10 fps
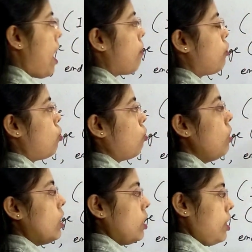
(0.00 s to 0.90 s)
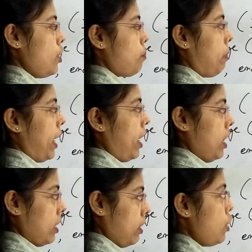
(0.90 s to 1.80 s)
have to
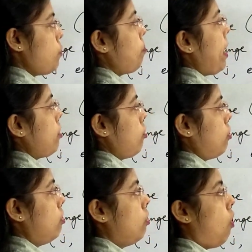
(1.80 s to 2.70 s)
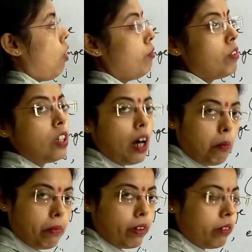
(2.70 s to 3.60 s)
display this pattern of
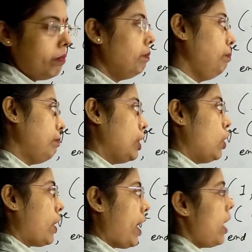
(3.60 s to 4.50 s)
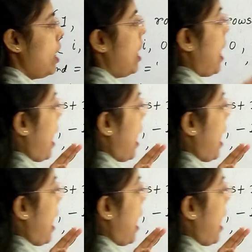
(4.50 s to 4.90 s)
number. Okay.